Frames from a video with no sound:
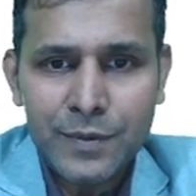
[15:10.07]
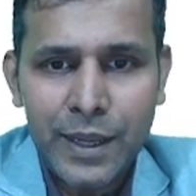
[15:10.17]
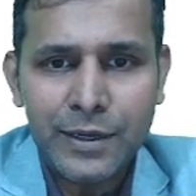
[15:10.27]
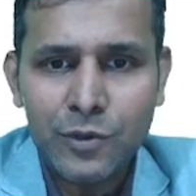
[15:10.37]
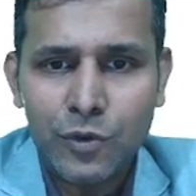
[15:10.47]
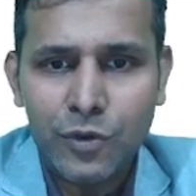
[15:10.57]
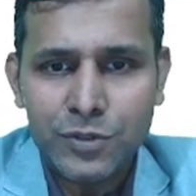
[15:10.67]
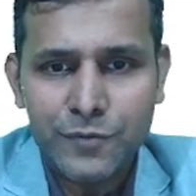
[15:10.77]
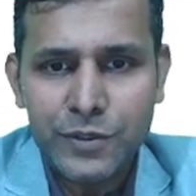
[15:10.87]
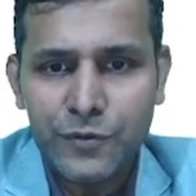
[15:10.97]
and
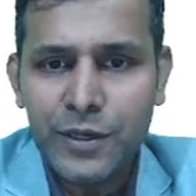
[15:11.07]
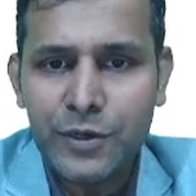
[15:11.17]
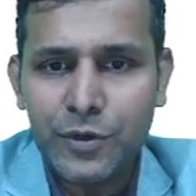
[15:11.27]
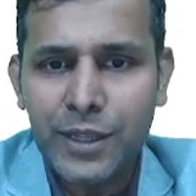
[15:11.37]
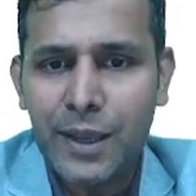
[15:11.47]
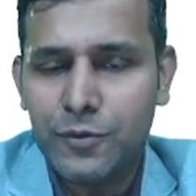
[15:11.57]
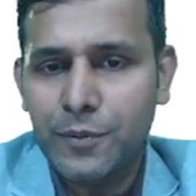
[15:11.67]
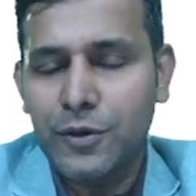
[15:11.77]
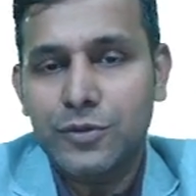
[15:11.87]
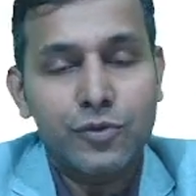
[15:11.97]
glucose which we need to reabsorb,
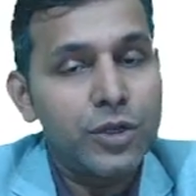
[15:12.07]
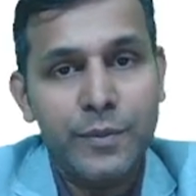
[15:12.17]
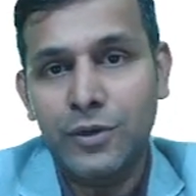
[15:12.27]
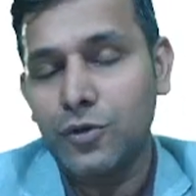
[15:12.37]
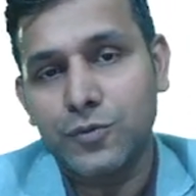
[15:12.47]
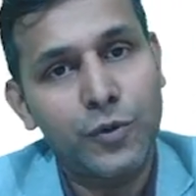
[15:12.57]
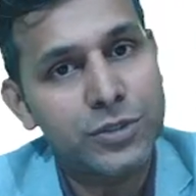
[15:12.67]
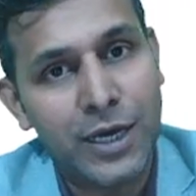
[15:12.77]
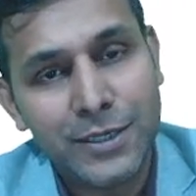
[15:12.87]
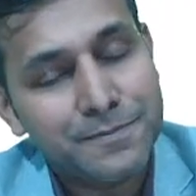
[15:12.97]
because sodium and glucose
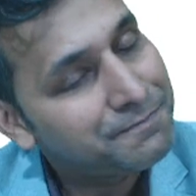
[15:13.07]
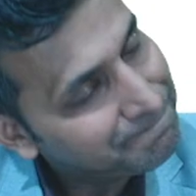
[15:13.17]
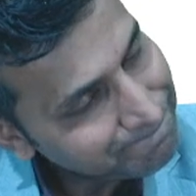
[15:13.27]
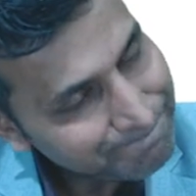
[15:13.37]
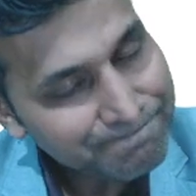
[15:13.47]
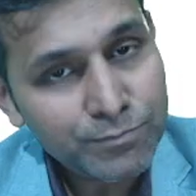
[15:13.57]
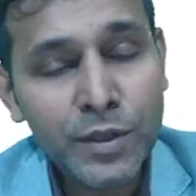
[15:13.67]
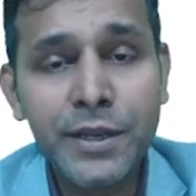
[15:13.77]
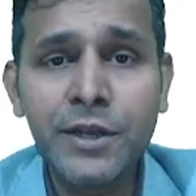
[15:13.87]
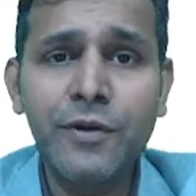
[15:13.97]
both are
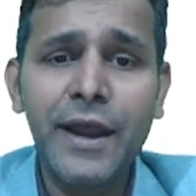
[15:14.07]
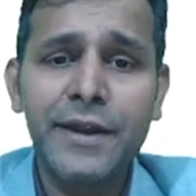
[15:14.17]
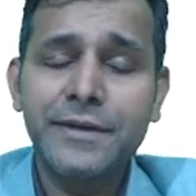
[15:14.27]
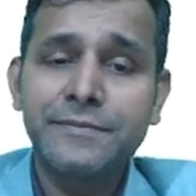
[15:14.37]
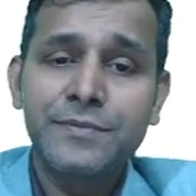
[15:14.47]
required.